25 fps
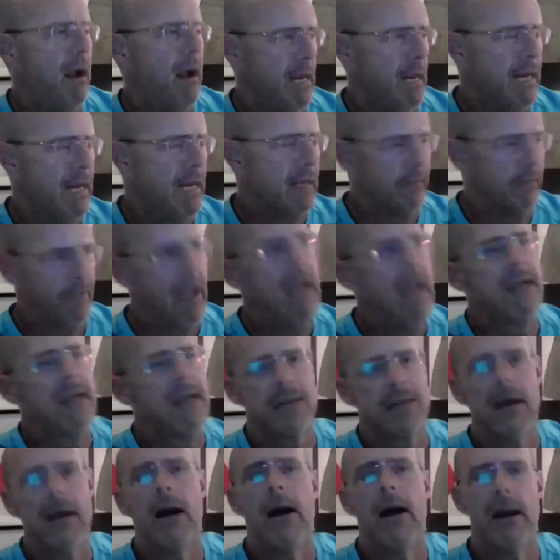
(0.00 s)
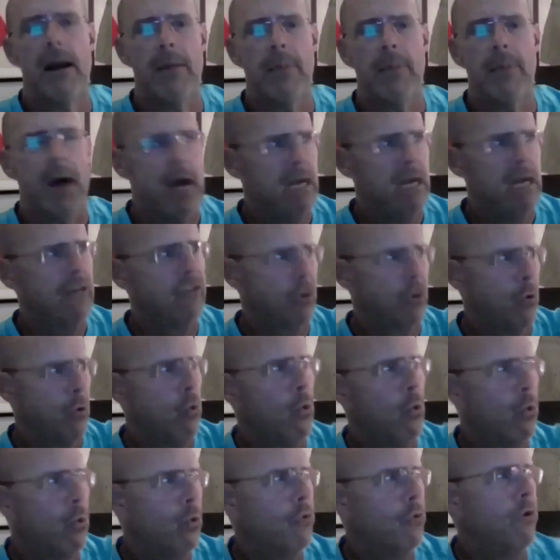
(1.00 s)
At that time, I
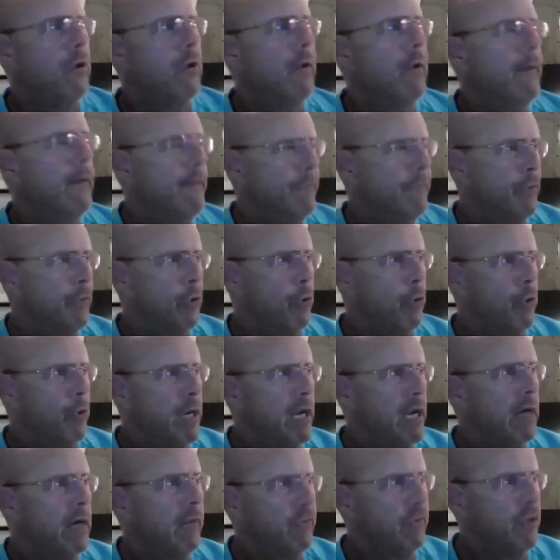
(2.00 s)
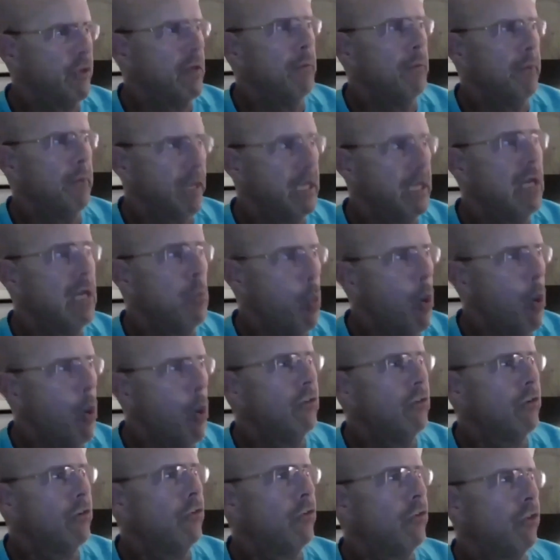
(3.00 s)
told the creative team that he
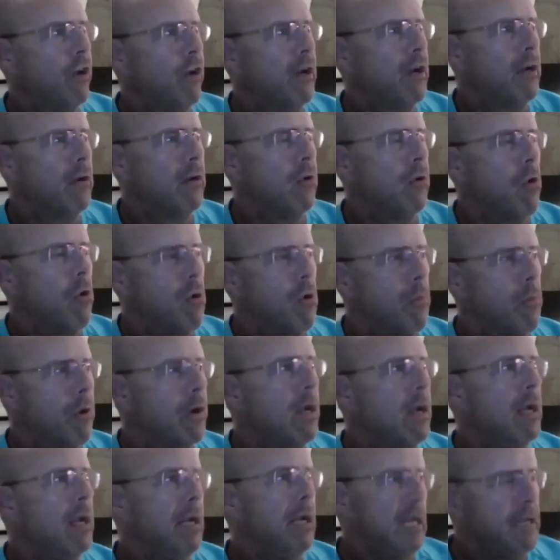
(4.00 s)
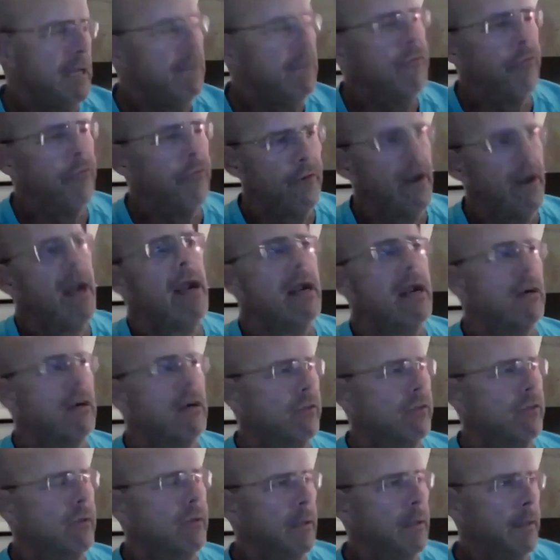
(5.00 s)
was in second armored. In
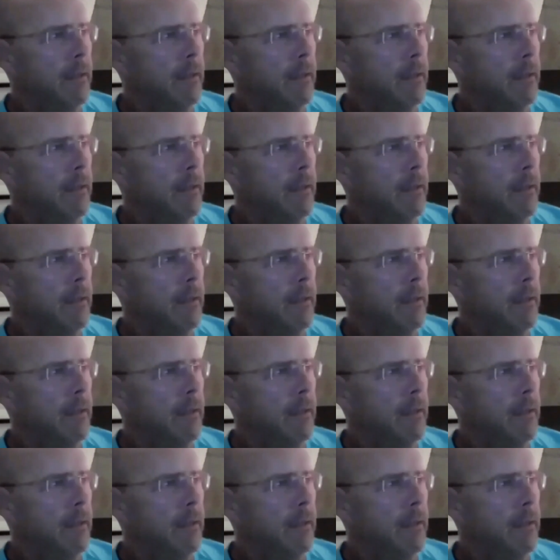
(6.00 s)
fact...